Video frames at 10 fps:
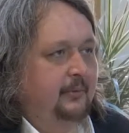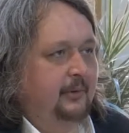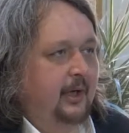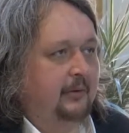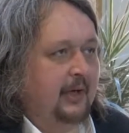
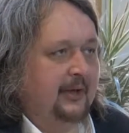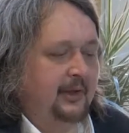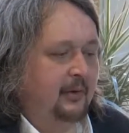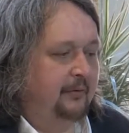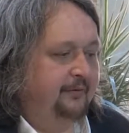go around the
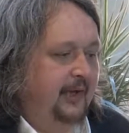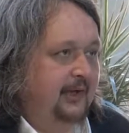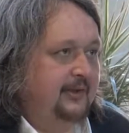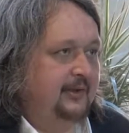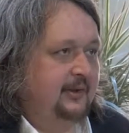
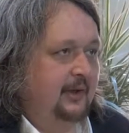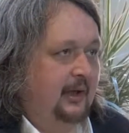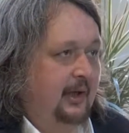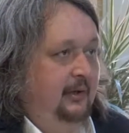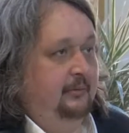office,
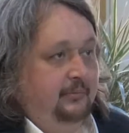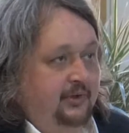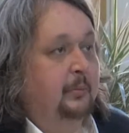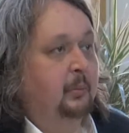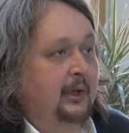
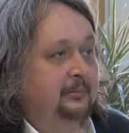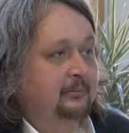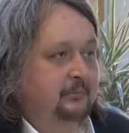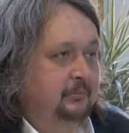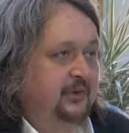someone
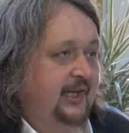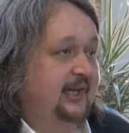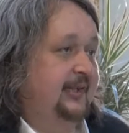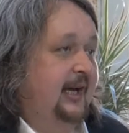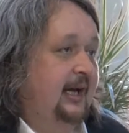
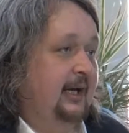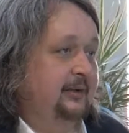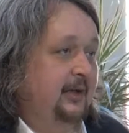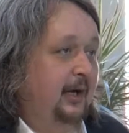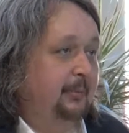sticks their
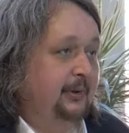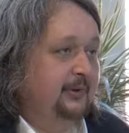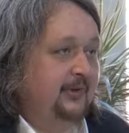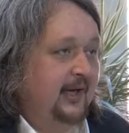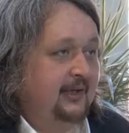hand up and
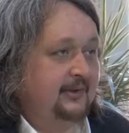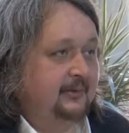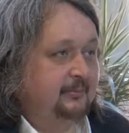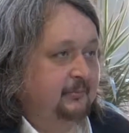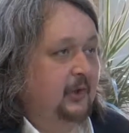says,
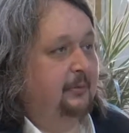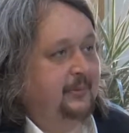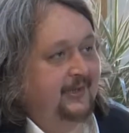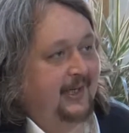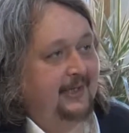cup of
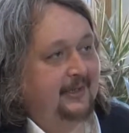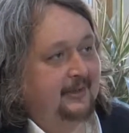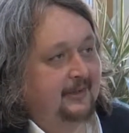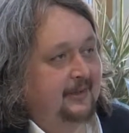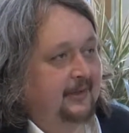tea,
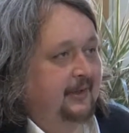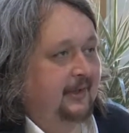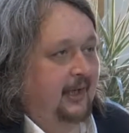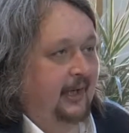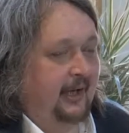
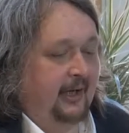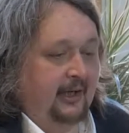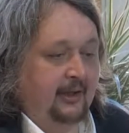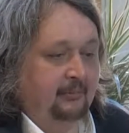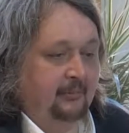
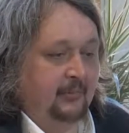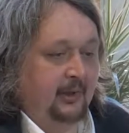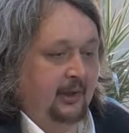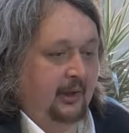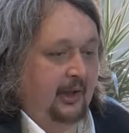and
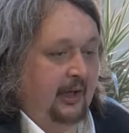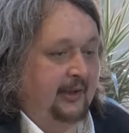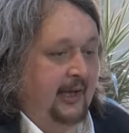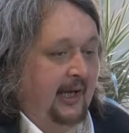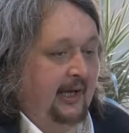
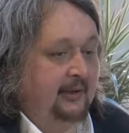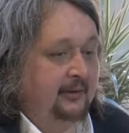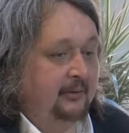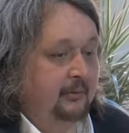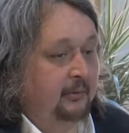
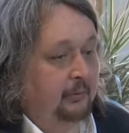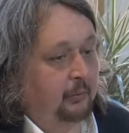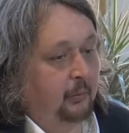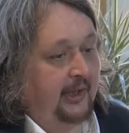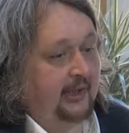then
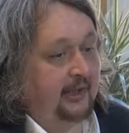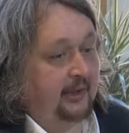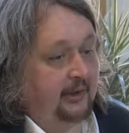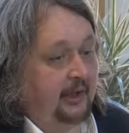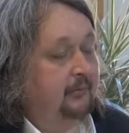we
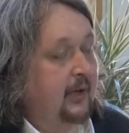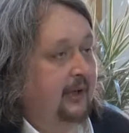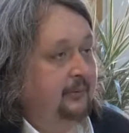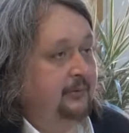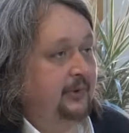go
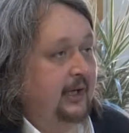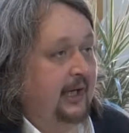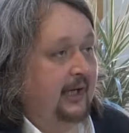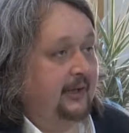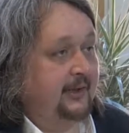round
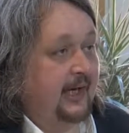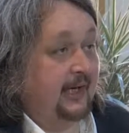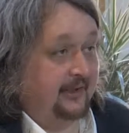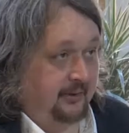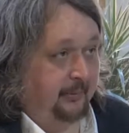and
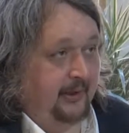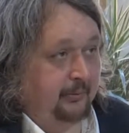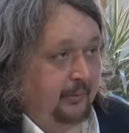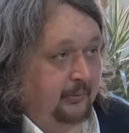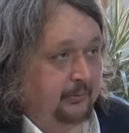ask people.